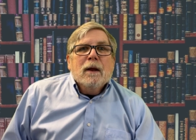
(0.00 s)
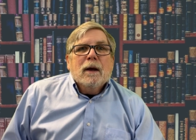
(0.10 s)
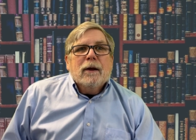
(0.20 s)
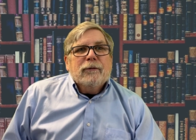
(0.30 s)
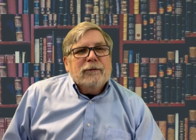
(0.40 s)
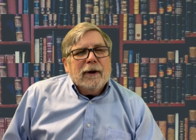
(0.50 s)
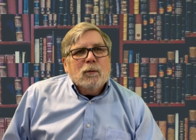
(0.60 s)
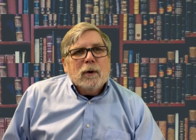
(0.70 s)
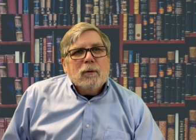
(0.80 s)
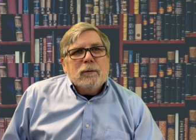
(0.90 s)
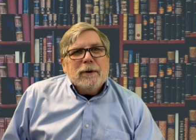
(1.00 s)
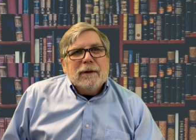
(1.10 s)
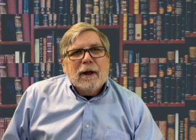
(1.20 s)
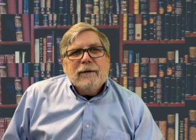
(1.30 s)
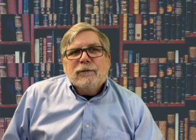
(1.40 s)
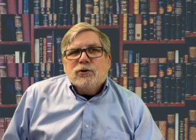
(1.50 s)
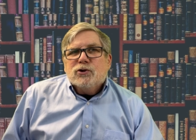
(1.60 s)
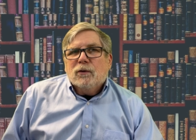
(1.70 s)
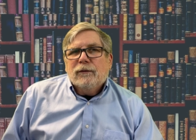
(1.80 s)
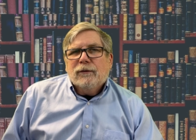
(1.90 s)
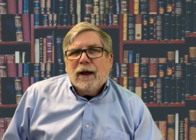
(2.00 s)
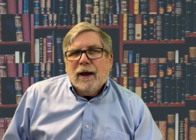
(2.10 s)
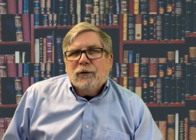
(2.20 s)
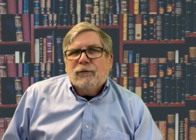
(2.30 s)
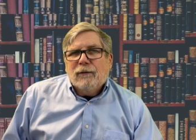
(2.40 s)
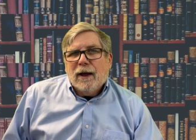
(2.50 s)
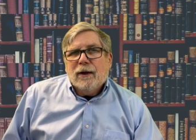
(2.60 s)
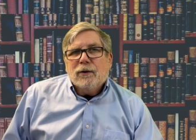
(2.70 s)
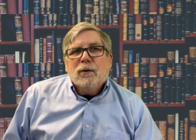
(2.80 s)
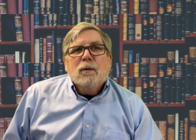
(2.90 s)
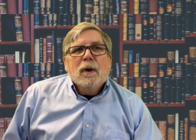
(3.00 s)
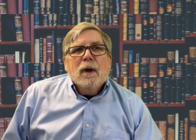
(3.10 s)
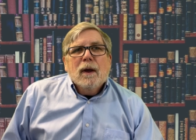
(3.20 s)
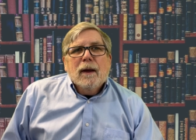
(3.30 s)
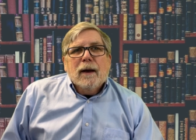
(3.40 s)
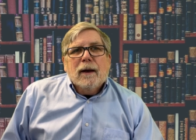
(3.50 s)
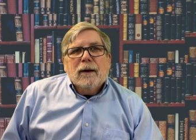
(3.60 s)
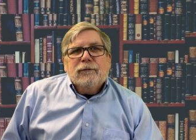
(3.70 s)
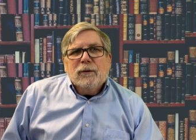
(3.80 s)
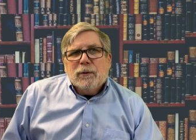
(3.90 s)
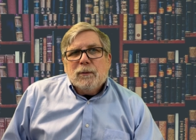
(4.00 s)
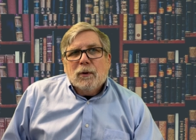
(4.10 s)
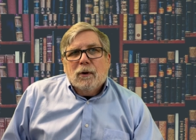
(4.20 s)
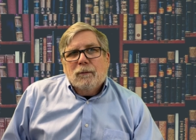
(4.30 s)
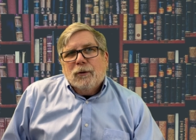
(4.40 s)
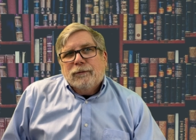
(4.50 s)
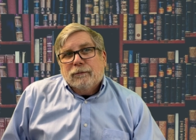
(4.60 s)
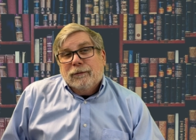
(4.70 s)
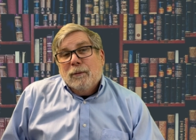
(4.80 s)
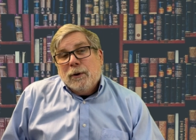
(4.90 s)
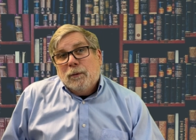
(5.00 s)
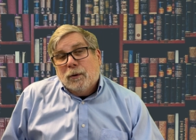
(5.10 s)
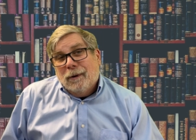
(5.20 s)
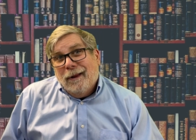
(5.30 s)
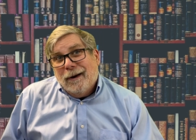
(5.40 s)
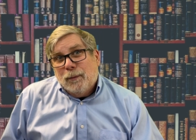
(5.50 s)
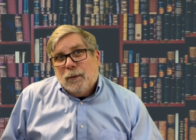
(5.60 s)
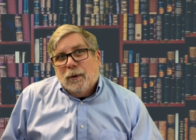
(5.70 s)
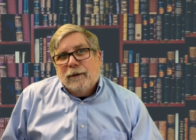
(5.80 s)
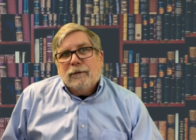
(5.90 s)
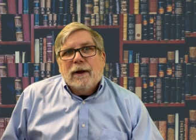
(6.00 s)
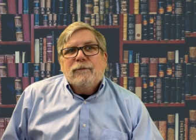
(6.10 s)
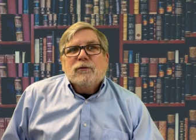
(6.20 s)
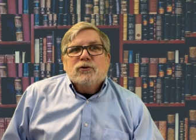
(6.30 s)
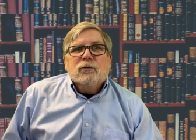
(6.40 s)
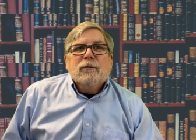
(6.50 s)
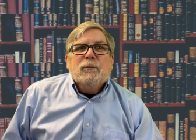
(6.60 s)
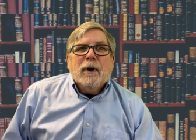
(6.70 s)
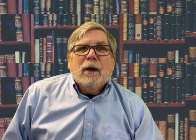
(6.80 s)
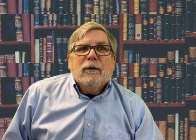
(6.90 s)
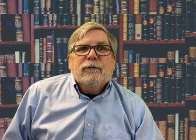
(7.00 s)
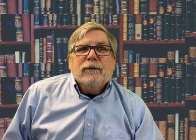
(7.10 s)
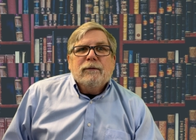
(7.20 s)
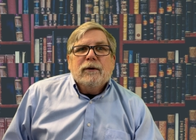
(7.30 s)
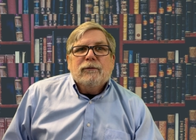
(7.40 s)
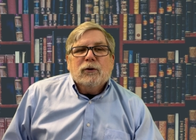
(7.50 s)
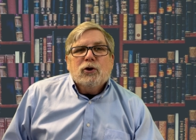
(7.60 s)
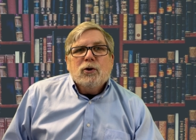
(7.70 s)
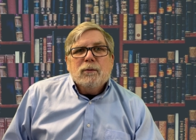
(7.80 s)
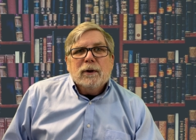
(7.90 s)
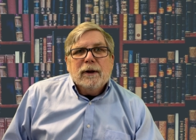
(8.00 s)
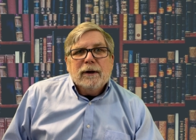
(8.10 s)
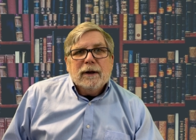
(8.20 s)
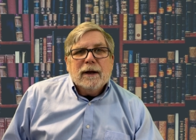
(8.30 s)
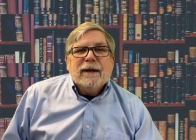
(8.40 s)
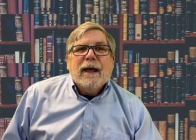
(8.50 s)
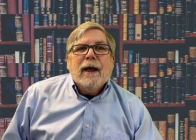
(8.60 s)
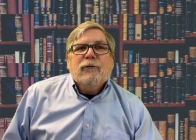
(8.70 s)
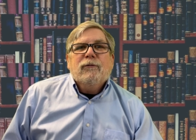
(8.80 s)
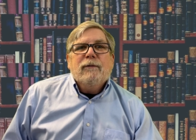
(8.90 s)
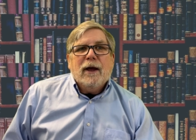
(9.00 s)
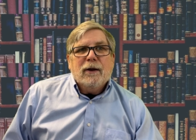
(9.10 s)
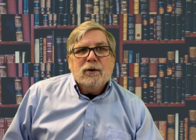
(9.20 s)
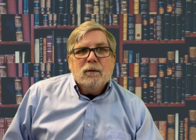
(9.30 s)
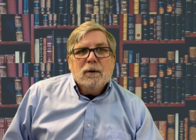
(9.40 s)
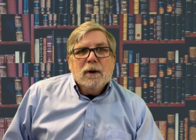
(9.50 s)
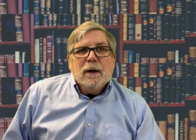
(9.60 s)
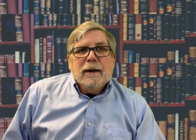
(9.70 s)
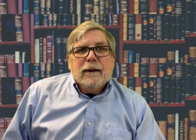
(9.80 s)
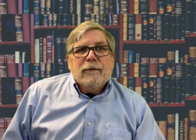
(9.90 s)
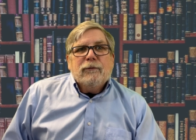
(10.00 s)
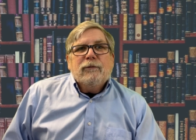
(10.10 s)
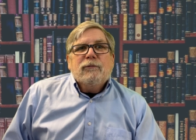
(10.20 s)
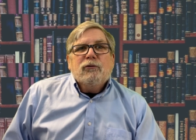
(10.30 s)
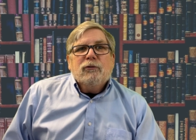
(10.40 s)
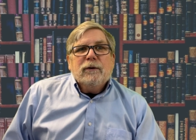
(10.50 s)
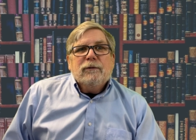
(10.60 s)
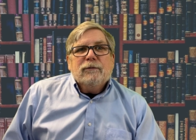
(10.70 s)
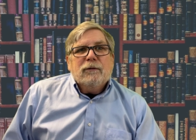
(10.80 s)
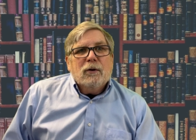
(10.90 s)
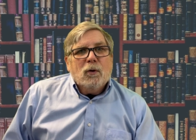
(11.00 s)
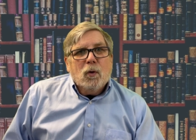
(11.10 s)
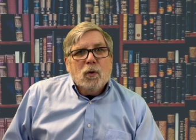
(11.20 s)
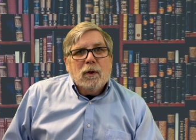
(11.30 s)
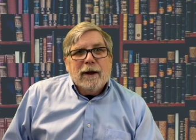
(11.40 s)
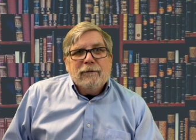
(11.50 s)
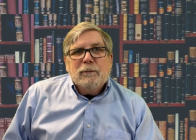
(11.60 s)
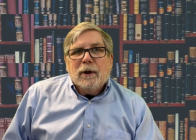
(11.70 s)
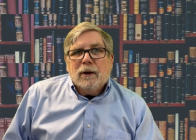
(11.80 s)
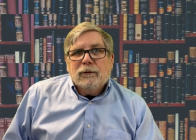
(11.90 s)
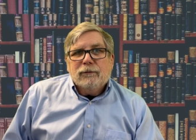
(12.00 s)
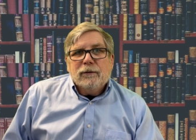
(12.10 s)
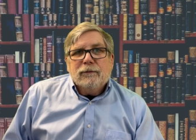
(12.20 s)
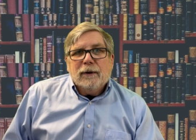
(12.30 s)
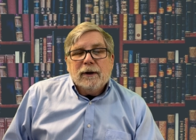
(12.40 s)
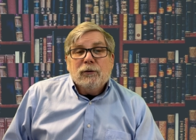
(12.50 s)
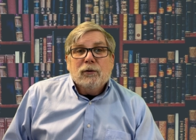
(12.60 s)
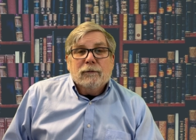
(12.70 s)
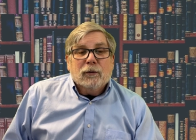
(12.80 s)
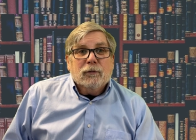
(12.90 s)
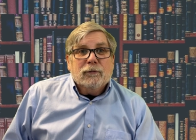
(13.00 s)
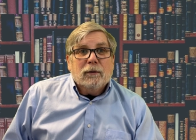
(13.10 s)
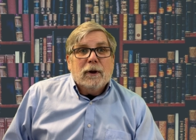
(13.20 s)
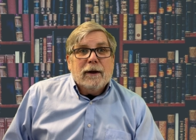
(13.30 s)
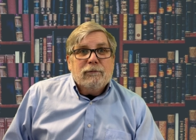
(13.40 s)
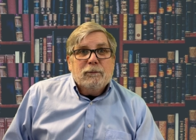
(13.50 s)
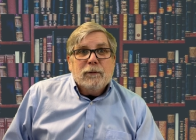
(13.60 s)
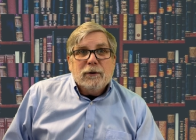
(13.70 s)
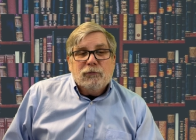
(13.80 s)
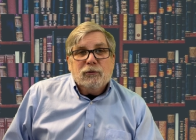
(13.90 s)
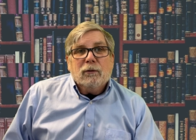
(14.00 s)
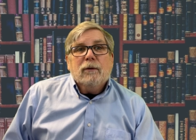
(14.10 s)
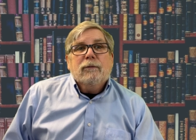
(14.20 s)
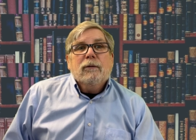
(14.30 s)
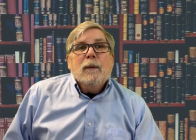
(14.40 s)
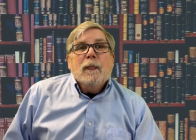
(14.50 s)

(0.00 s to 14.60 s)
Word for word: Uh, the second way would be life insurance cash value. Uh, some people, almost some people or a lot of people, have life insurance policy that is accumulating a cash value. Uh, this is usually just on whole life policies and universal life insurance.